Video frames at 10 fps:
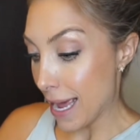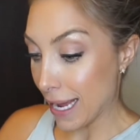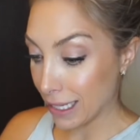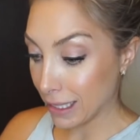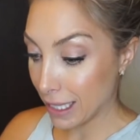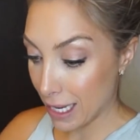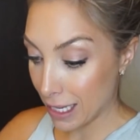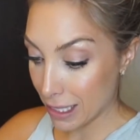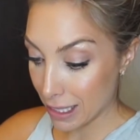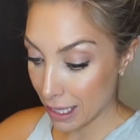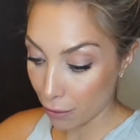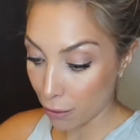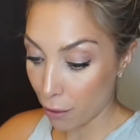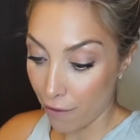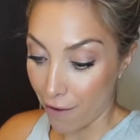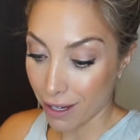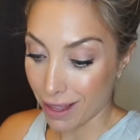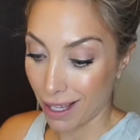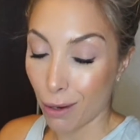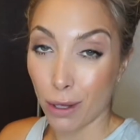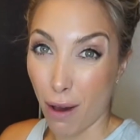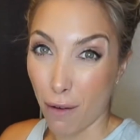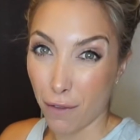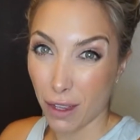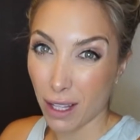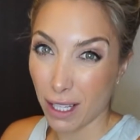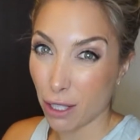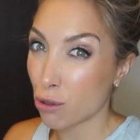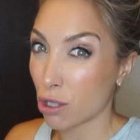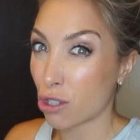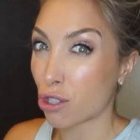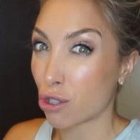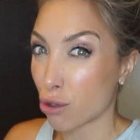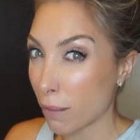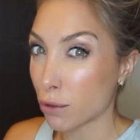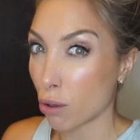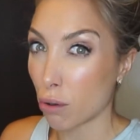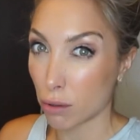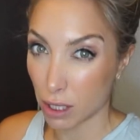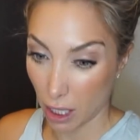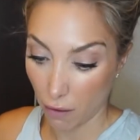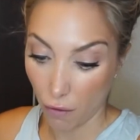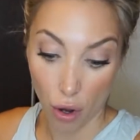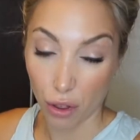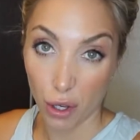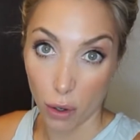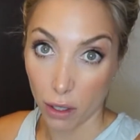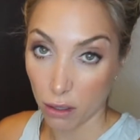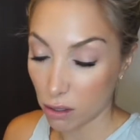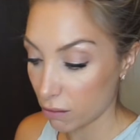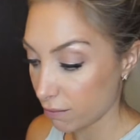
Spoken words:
and they remove everything without feeling like you just stripped your whole skin of all the oils.